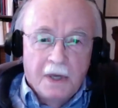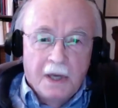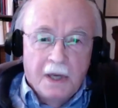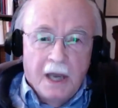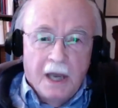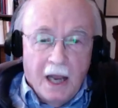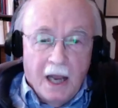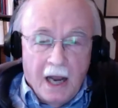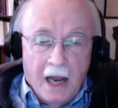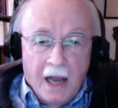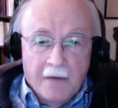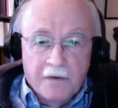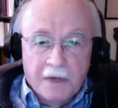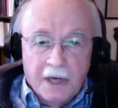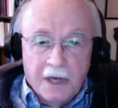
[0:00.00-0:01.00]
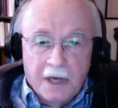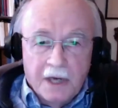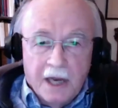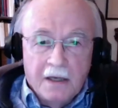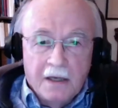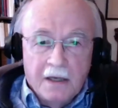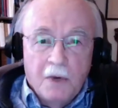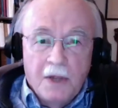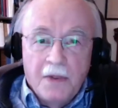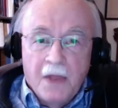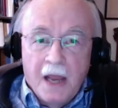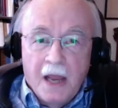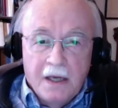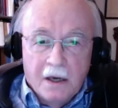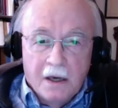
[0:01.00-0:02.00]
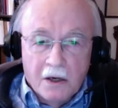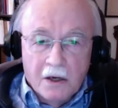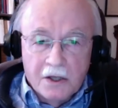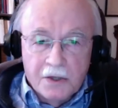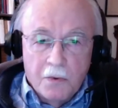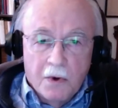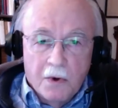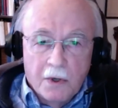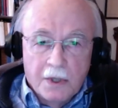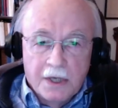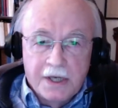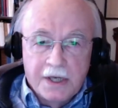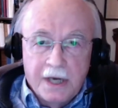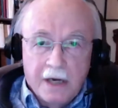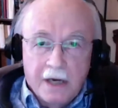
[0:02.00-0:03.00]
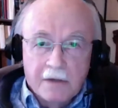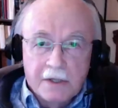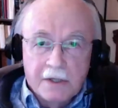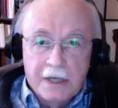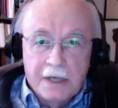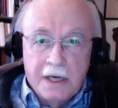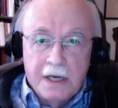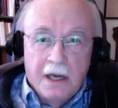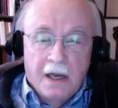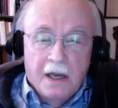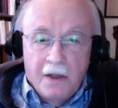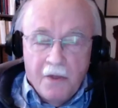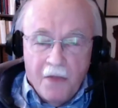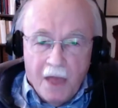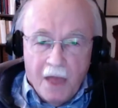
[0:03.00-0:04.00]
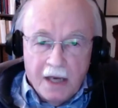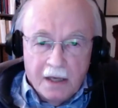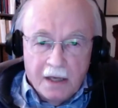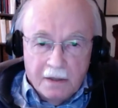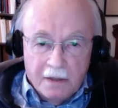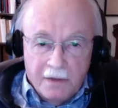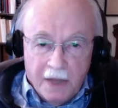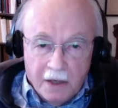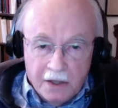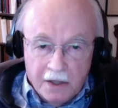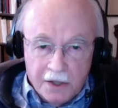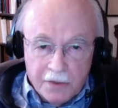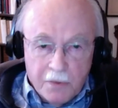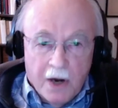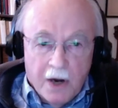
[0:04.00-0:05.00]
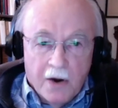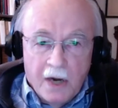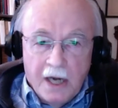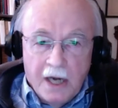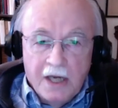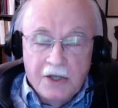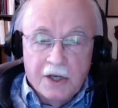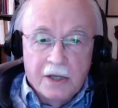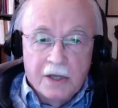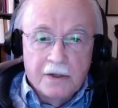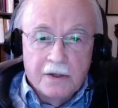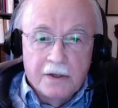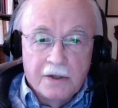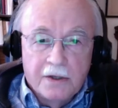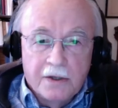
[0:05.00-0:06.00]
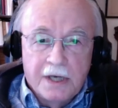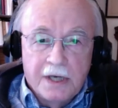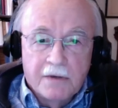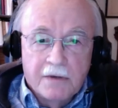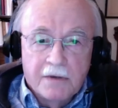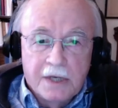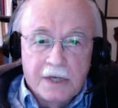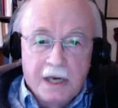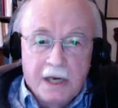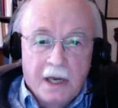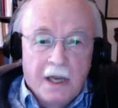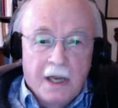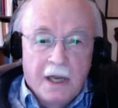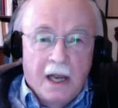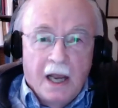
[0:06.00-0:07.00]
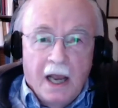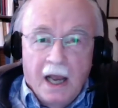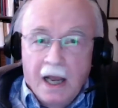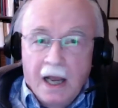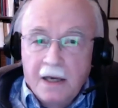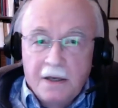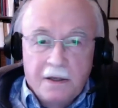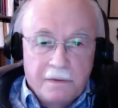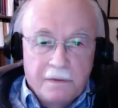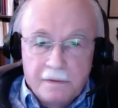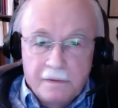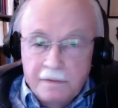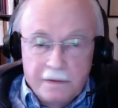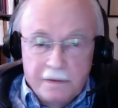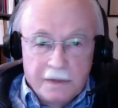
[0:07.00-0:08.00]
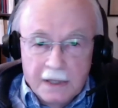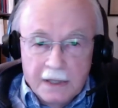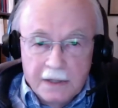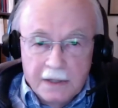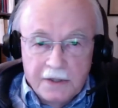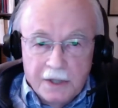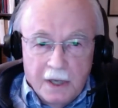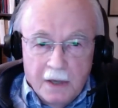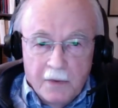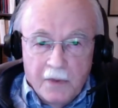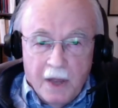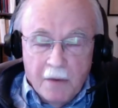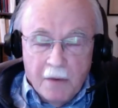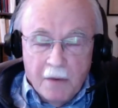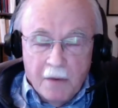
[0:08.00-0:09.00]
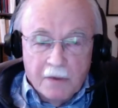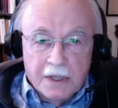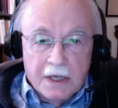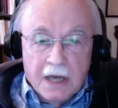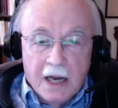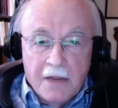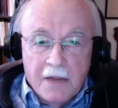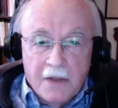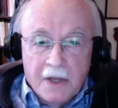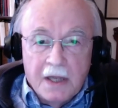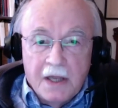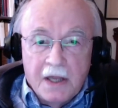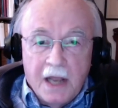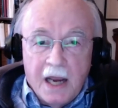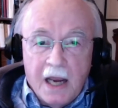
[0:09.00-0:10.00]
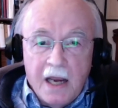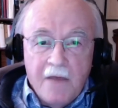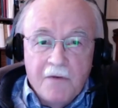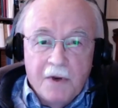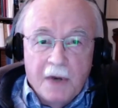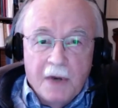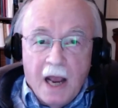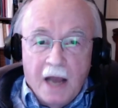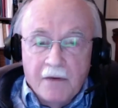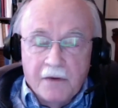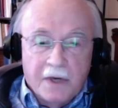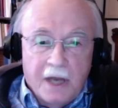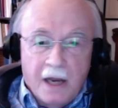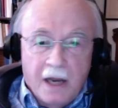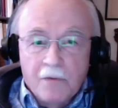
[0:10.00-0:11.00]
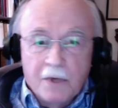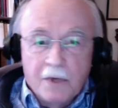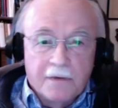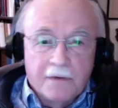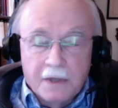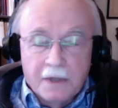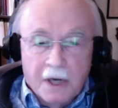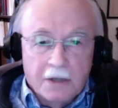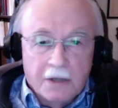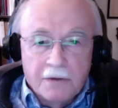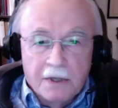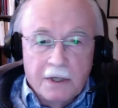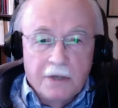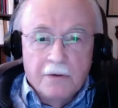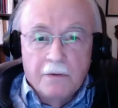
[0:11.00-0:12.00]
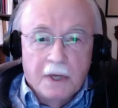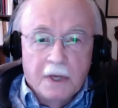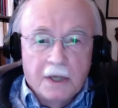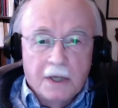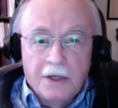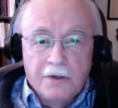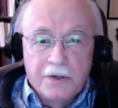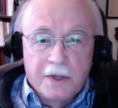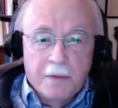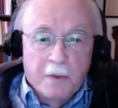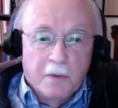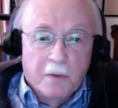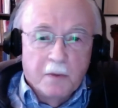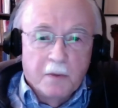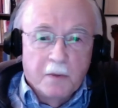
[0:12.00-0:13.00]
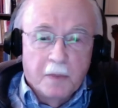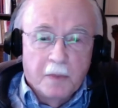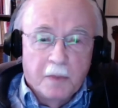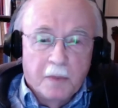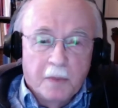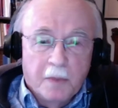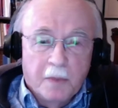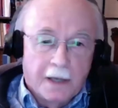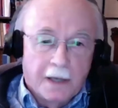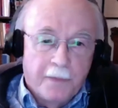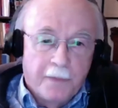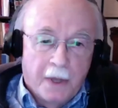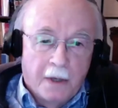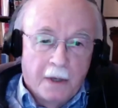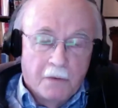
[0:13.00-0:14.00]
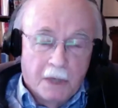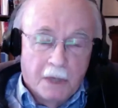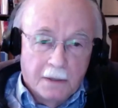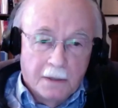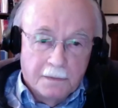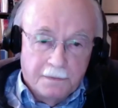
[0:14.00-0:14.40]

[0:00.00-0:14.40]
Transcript: and advocate when they are sworn to secrecy, they, they swear each other to secrecy, and they will deny that they even advocate whatever doctrine you accuse them of believing in? Well,